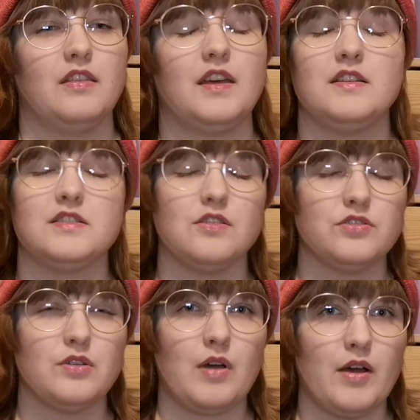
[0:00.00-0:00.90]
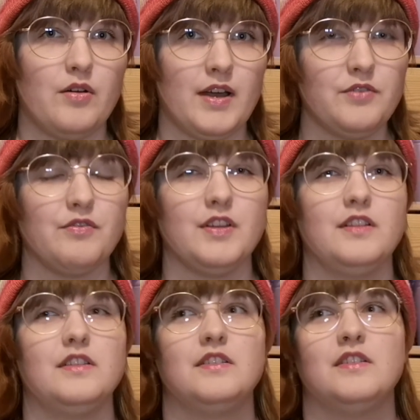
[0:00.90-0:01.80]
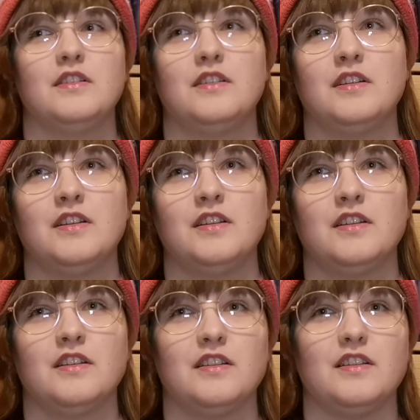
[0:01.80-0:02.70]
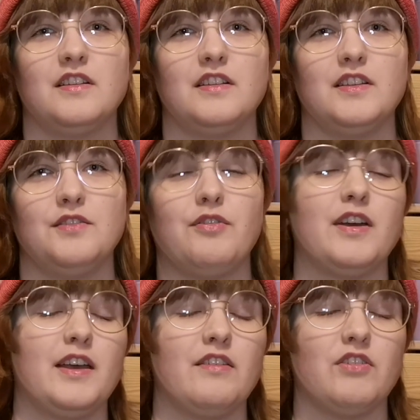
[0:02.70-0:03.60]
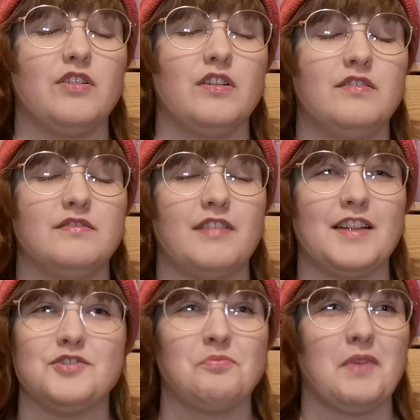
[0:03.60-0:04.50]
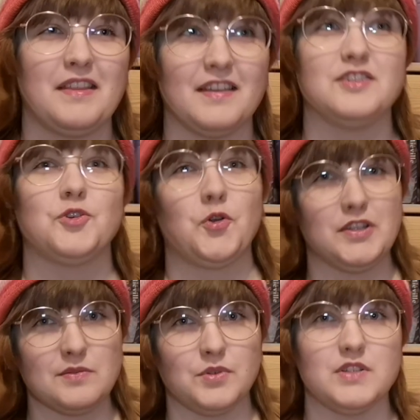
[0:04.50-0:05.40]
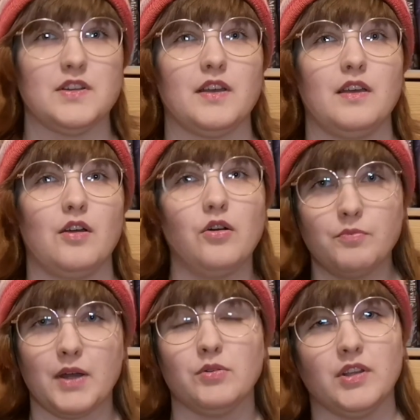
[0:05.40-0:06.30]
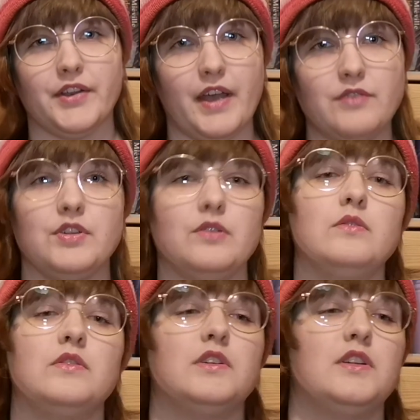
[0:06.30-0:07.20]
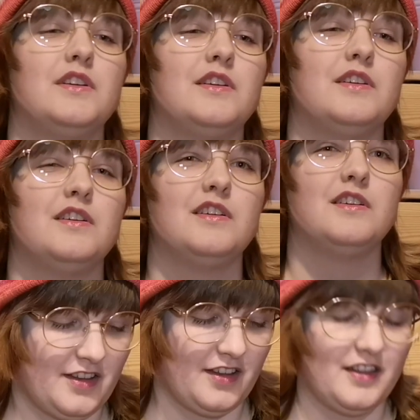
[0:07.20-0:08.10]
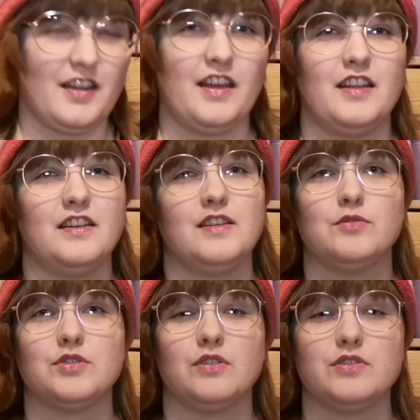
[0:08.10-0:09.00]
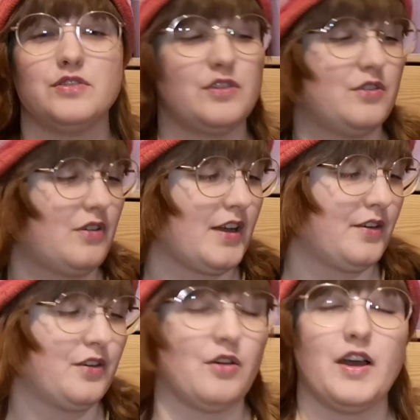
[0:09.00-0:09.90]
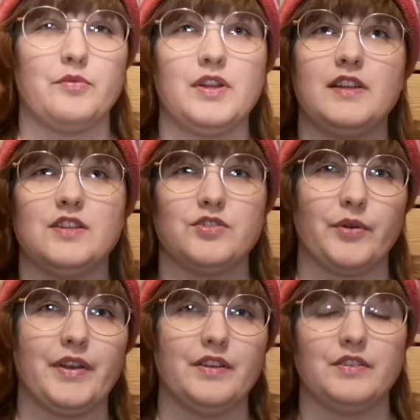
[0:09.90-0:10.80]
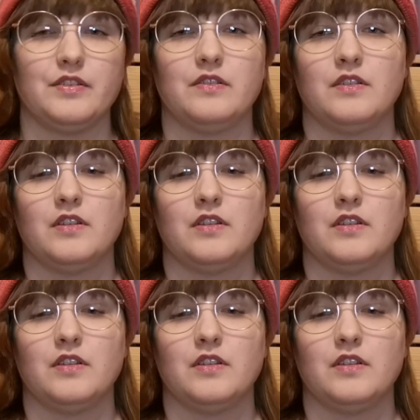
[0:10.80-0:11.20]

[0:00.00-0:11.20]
that is also how I feel if I ever had to make that choice, which I hope I will not have to. And it was also, I really enjoyed it.